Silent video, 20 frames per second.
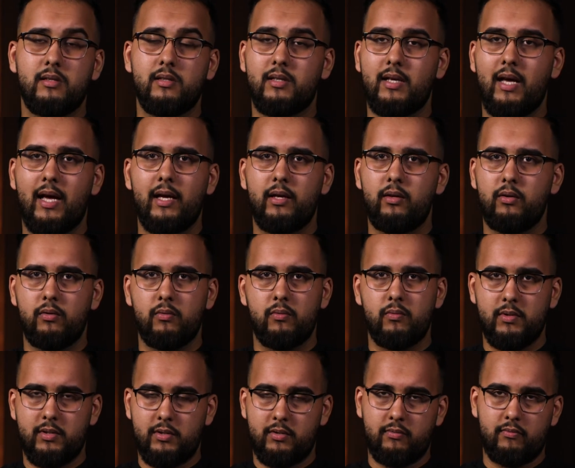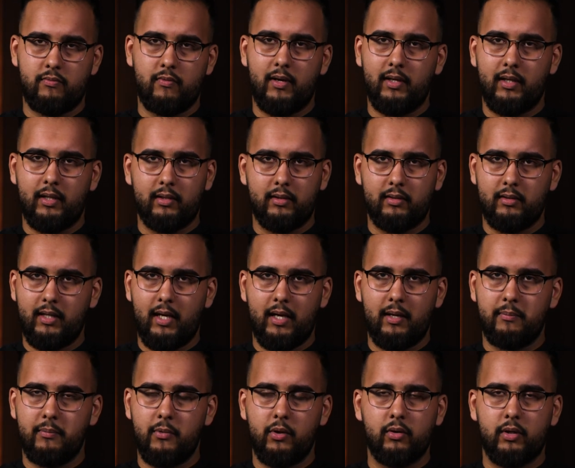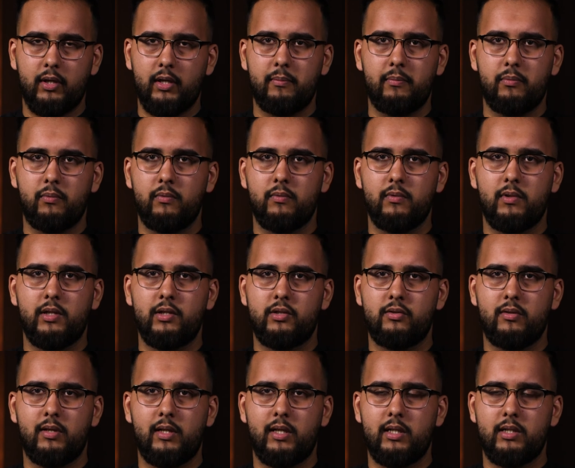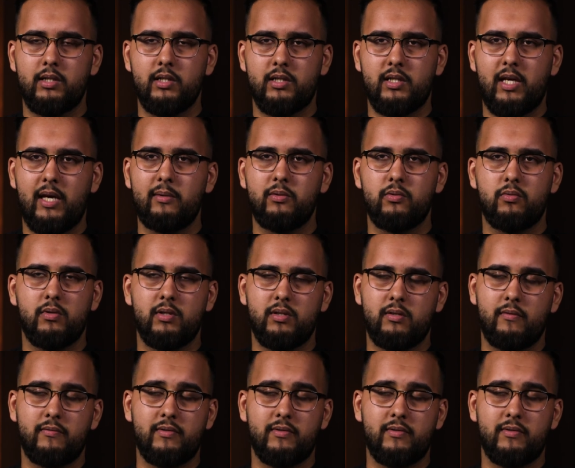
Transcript: this guy who was running that market, literally he just came to us.